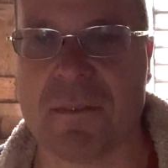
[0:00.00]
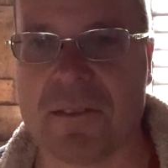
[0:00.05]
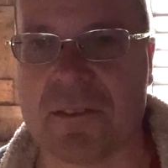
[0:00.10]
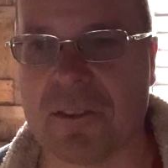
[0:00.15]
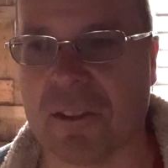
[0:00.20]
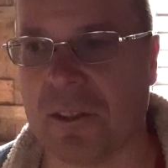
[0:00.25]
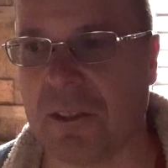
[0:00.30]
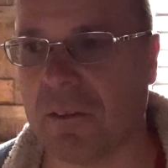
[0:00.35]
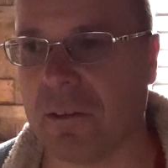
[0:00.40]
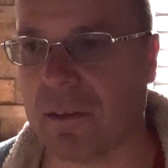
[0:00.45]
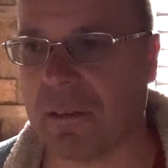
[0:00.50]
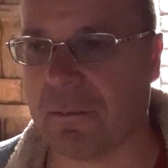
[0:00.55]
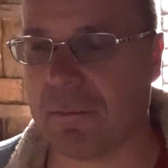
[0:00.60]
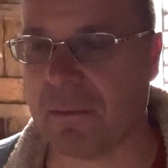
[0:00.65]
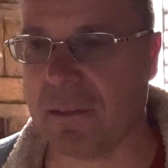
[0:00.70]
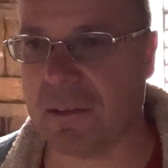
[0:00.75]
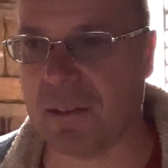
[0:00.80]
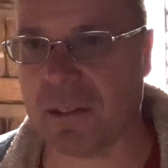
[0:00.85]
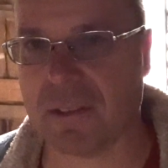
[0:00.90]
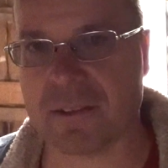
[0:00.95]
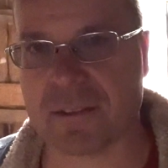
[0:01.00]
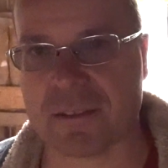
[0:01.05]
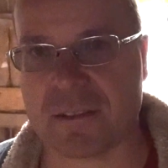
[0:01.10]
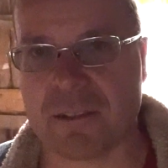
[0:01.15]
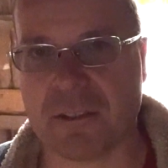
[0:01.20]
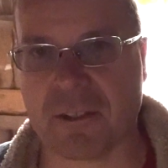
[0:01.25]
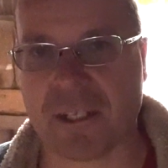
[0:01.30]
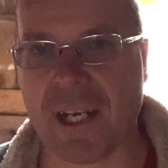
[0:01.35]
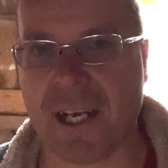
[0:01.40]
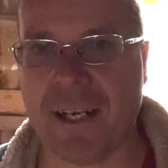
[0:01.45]
So
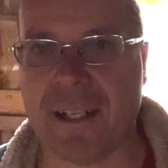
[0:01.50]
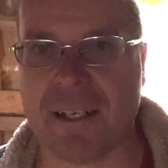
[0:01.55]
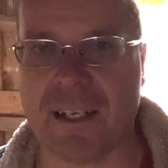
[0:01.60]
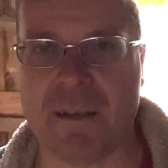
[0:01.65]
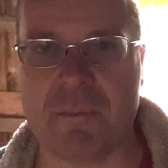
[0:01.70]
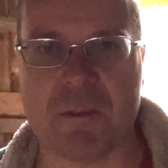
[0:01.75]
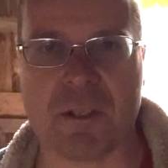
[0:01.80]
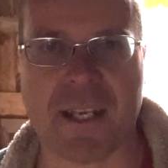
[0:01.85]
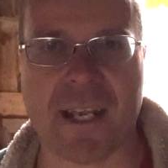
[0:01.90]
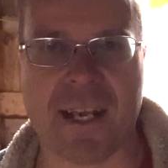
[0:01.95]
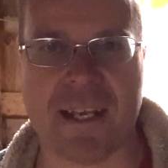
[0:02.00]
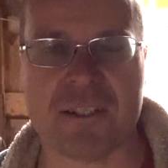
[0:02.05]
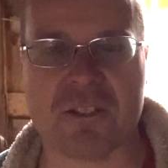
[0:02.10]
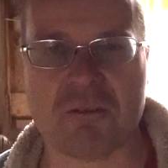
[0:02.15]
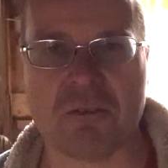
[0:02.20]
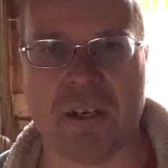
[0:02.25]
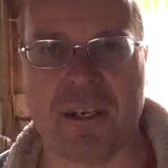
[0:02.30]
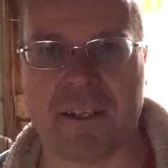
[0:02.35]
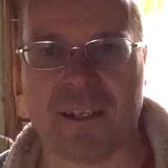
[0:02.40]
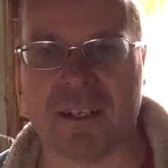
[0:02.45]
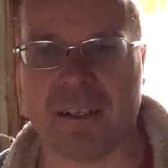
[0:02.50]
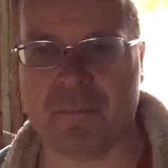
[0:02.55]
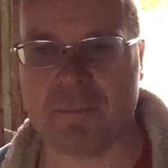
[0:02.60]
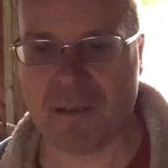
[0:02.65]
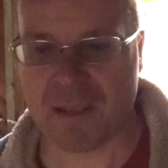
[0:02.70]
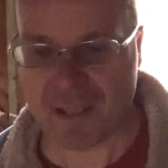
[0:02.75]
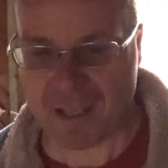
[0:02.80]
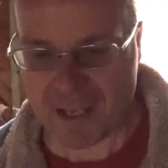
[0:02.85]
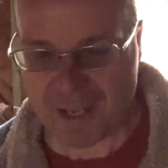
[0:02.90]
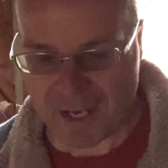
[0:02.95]
you're cutting them, you're castrating them,
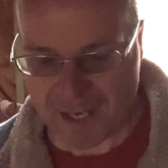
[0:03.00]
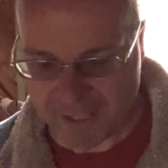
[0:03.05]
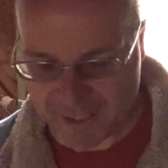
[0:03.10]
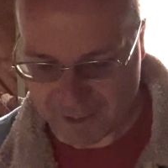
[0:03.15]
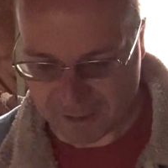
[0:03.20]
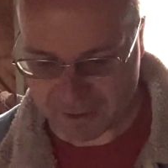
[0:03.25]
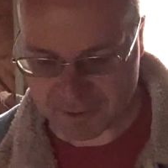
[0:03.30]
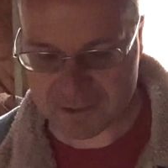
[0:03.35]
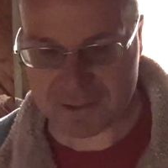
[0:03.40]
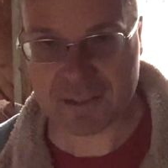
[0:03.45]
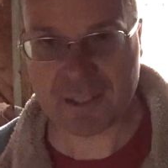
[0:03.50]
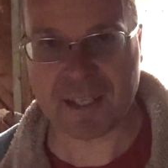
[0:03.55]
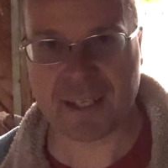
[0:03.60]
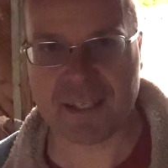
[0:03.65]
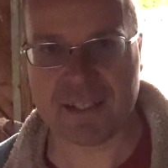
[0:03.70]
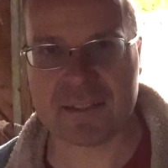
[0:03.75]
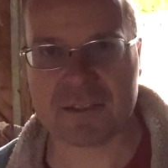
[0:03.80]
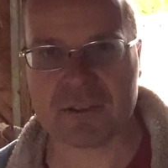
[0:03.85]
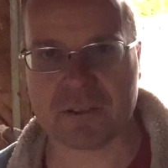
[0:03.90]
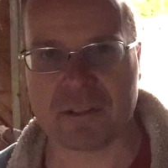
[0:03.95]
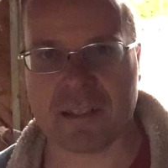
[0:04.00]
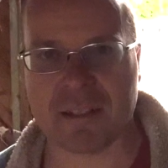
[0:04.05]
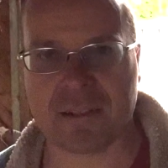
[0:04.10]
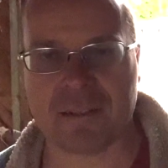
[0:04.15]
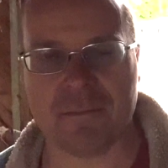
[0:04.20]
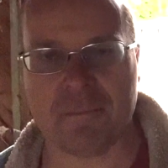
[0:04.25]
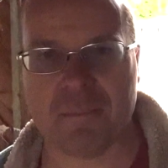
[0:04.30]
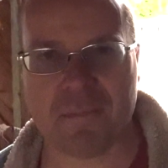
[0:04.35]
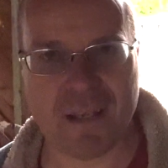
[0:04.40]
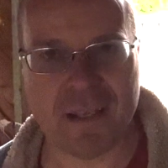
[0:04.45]
any of those things,
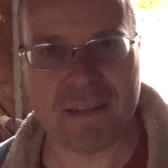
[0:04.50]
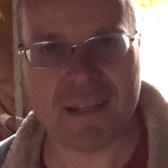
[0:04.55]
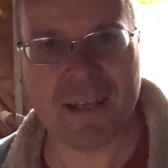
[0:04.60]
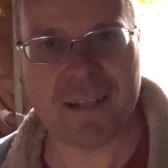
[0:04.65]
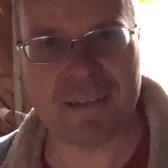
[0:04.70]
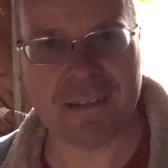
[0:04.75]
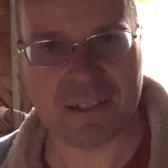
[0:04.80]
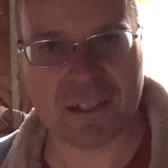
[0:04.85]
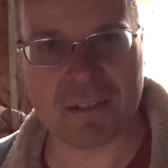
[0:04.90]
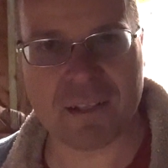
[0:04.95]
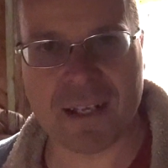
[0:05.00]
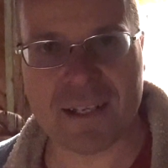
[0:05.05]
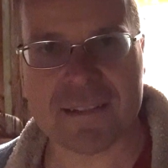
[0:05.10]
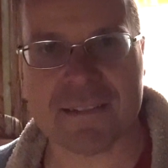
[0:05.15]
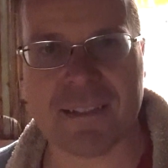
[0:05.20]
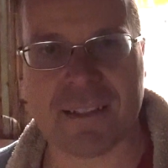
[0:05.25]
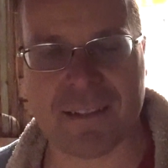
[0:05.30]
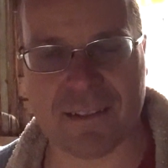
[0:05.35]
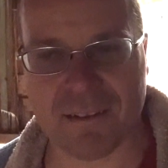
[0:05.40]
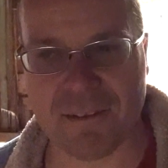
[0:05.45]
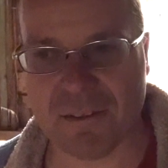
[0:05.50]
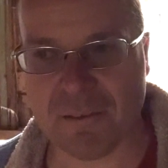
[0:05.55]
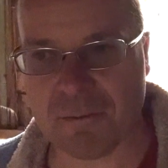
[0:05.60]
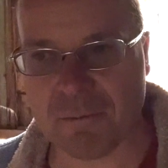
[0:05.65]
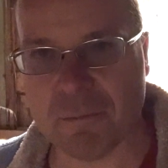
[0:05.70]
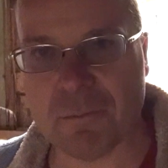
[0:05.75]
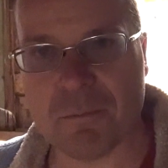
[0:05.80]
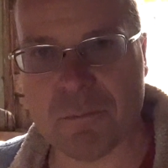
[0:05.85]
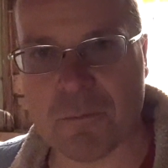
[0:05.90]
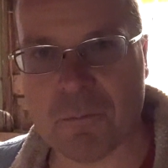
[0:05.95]
and then the classic
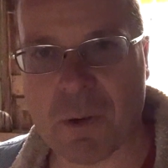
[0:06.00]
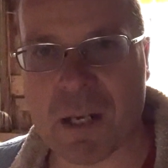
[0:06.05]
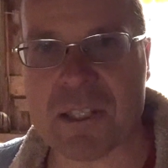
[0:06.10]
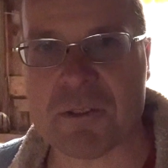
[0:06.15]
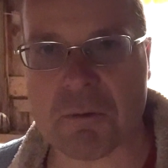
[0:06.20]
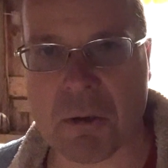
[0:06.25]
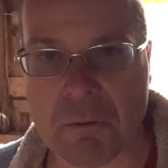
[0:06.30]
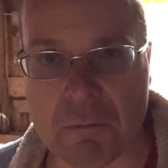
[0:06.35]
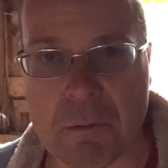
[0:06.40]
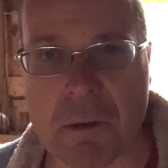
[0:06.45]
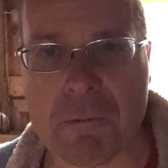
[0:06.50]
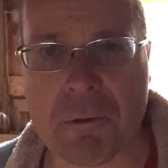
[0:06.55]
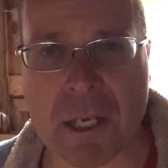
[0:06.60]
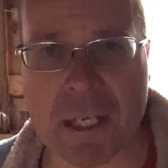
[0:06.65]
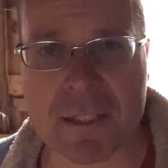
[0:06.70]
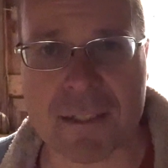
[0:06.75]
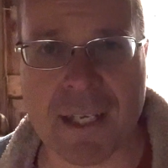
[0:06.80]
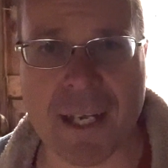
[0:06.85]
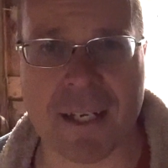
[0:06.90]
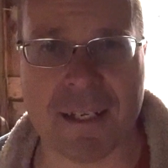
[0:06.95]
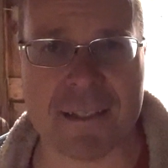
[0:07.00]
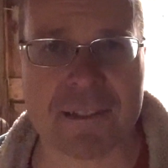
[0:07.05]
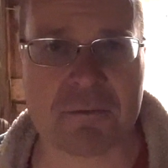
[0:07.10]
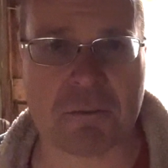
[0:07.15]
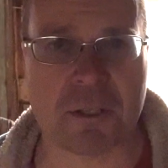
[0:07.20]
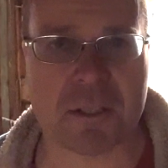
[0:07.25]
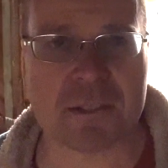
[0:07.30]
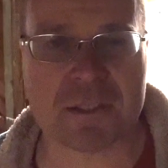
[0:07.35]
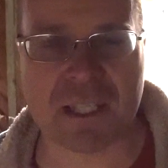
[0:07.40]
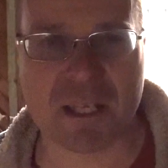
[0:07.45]
ways we would get tetanus
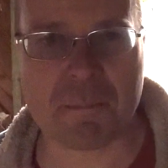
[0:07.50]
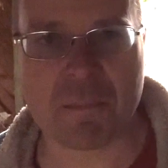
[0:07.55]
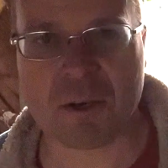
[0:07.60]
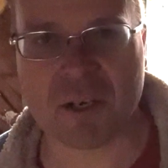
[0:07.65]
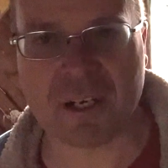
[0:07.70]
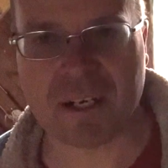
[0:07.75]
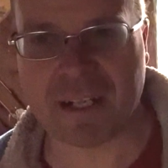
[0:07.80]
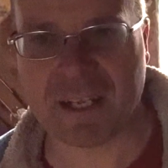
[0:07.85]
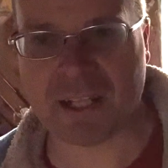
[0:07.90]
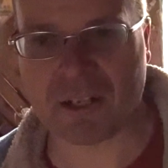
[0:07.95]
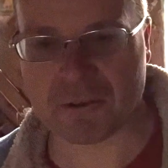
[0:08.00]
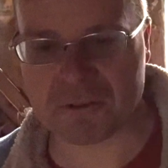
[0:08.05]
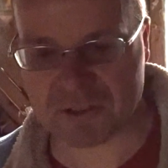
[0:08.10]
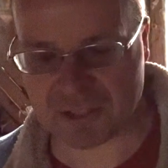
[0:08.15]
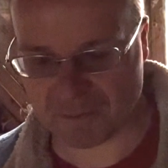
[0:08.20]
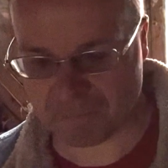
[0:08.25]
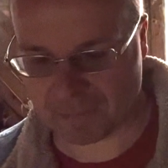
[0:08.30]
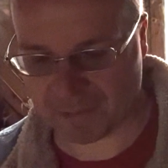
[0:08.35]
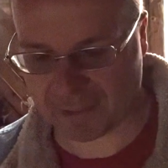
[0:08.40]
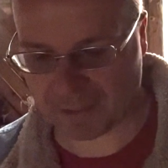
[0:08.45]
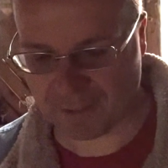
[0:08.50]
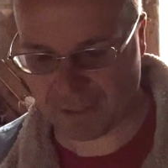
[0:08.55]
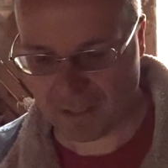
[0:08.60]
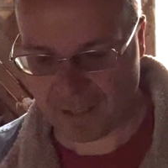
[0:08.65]
where you step on a nail or something.